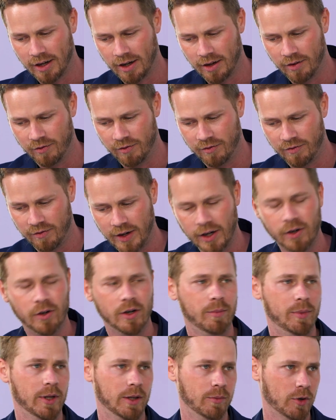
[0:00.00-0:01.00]
a very
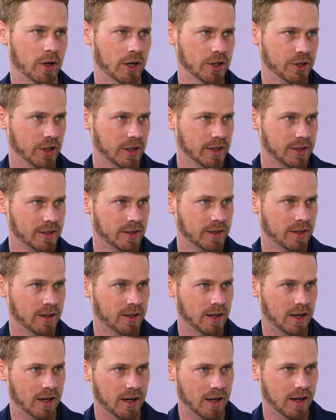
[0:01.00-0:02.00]
big project
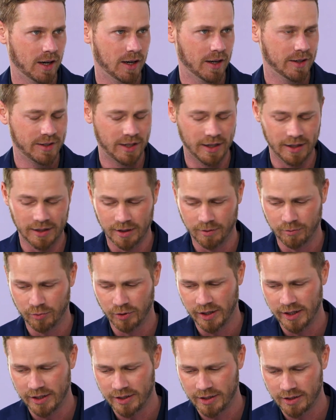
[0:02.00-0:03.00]
taking
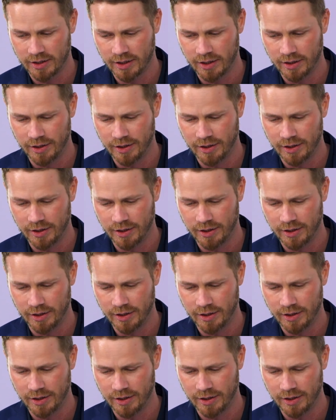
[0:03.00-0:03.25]
place